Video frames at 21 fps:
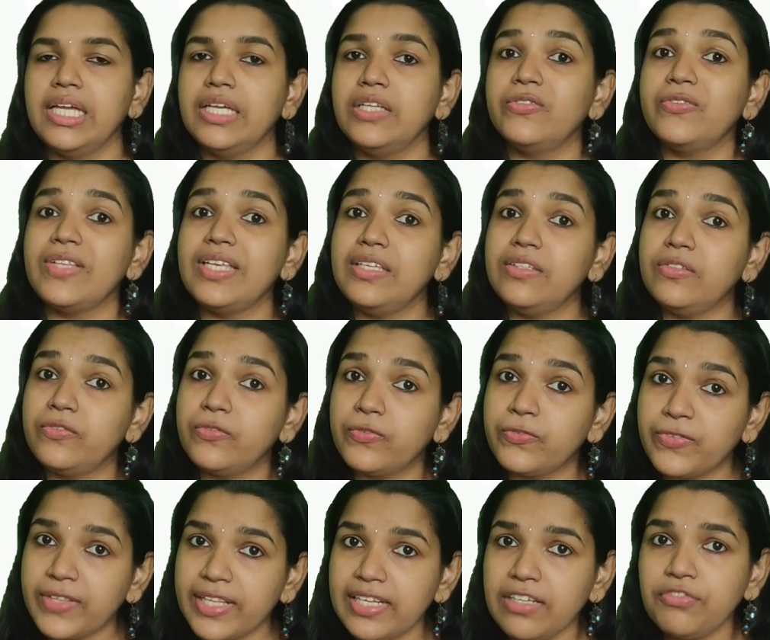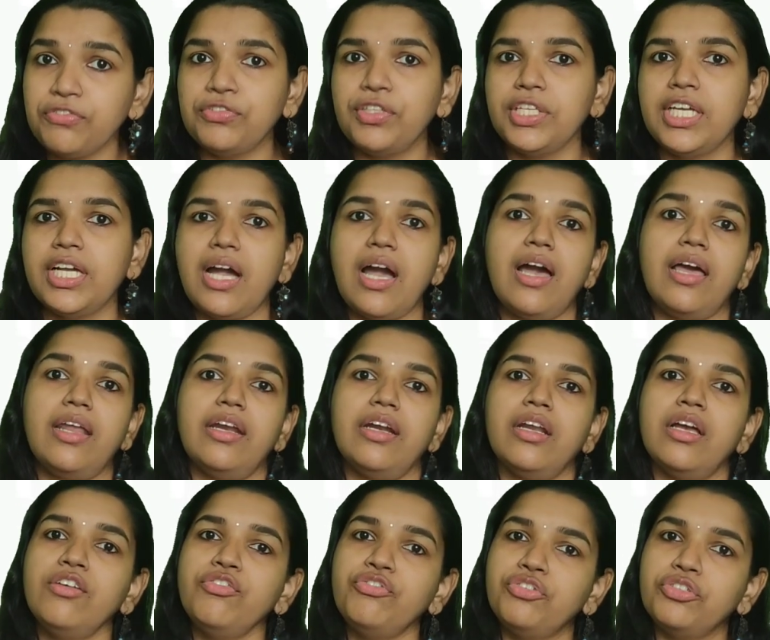is itself the
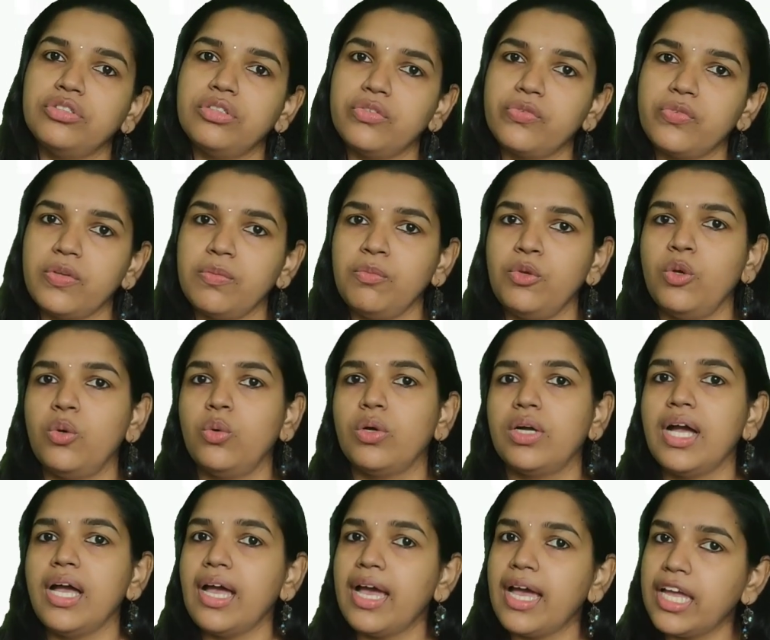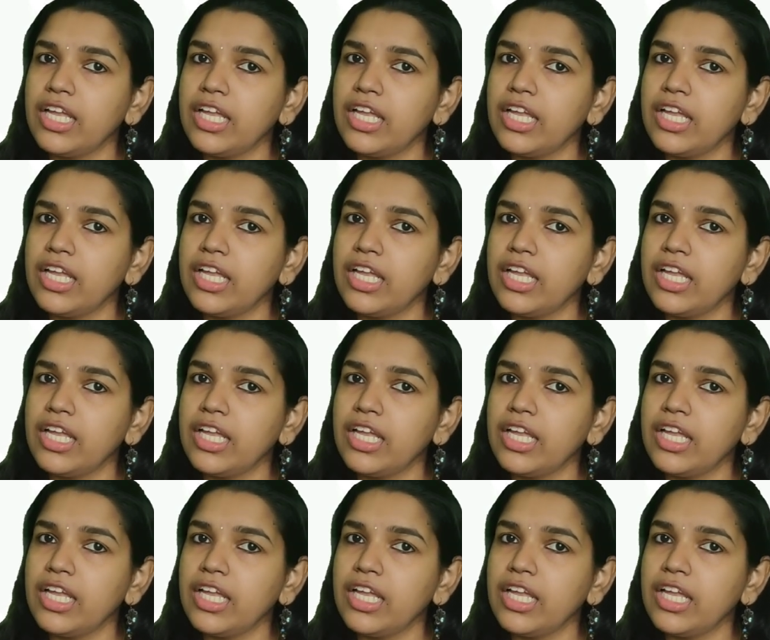karana for the samyoga